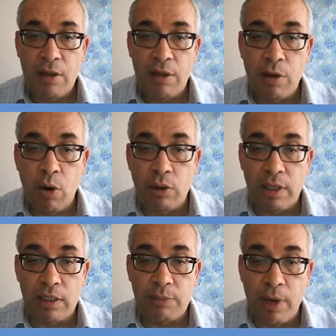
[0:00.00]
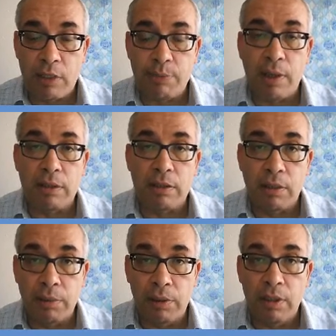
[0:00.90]
thought is past
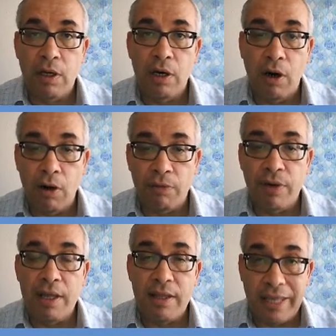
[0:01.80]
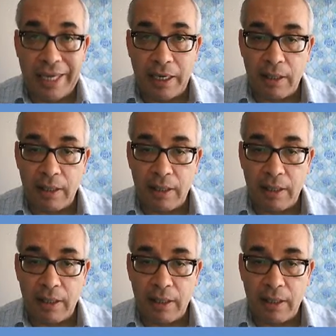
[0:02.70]
participle of think.